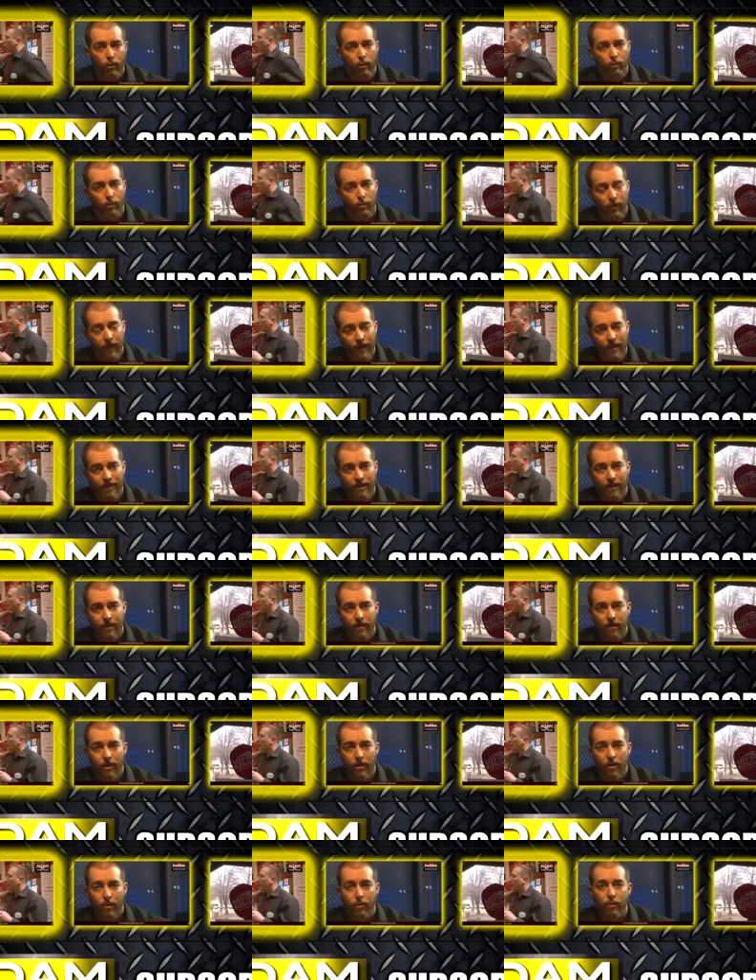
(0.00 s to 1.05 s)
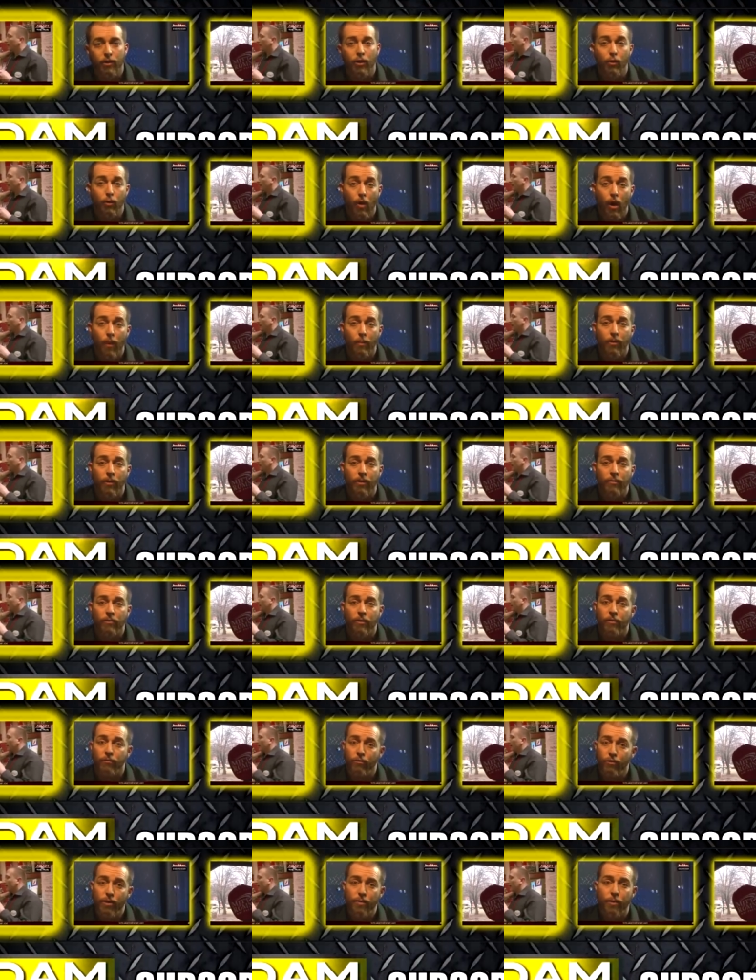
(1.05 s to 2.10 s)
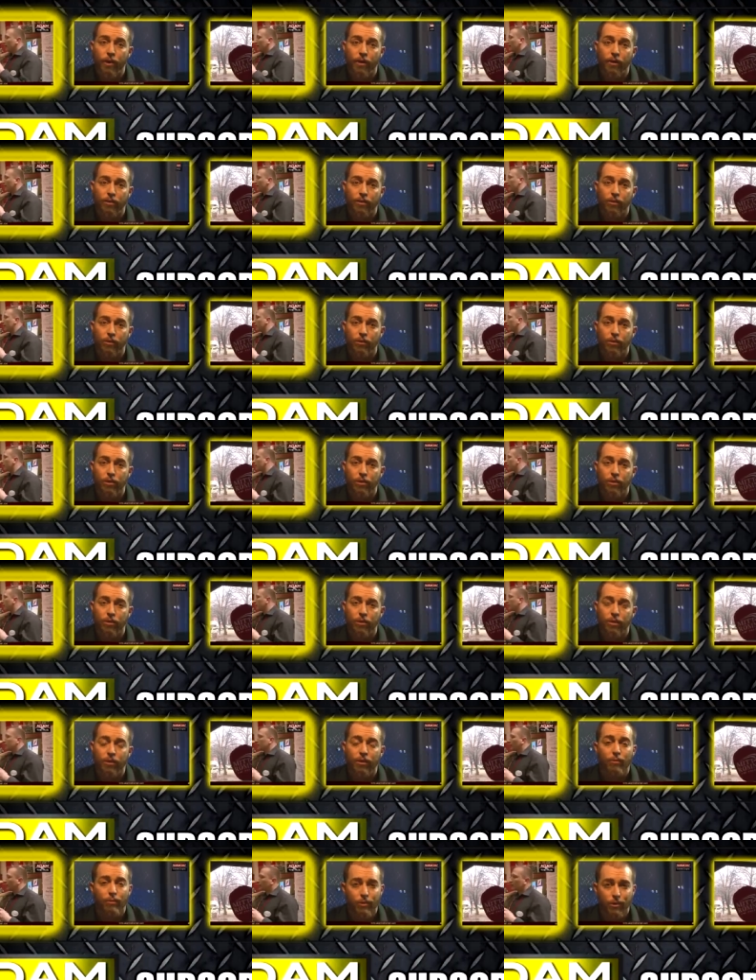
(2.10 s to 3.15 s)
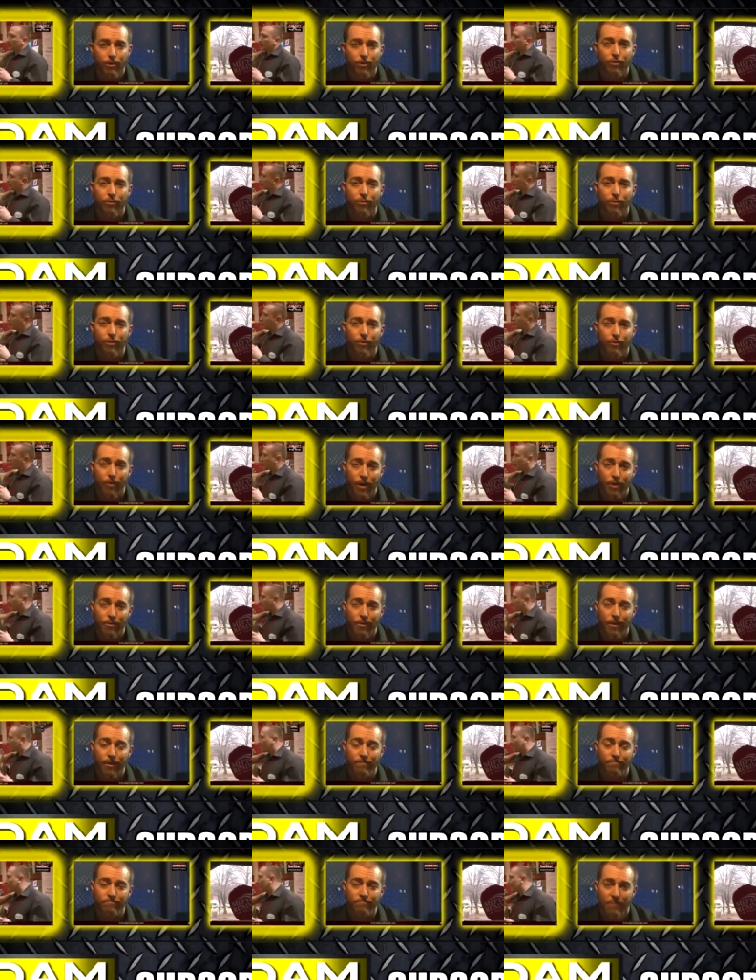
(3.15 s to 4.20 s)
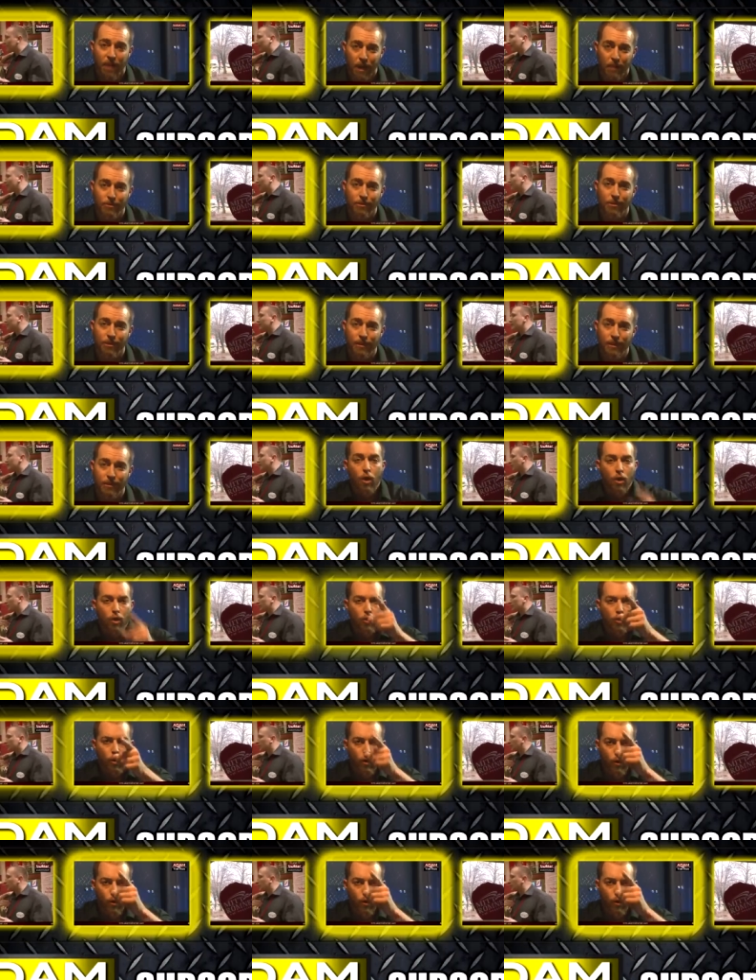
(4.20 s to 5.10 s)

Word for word: just have to get one neocon at a time no, no, no. to put down to, the guns of government.